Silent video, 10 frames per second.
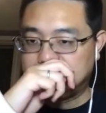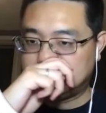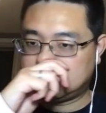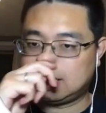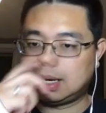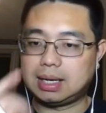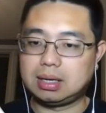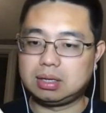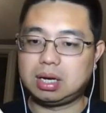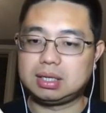and A are
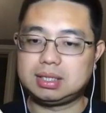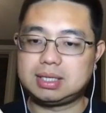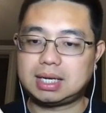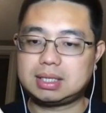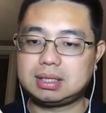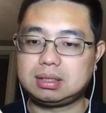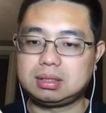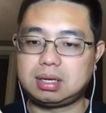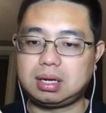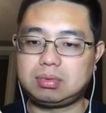not detected or
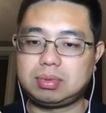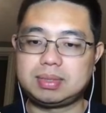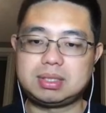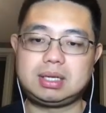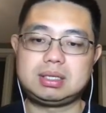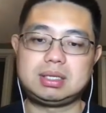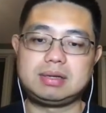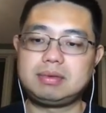not representative.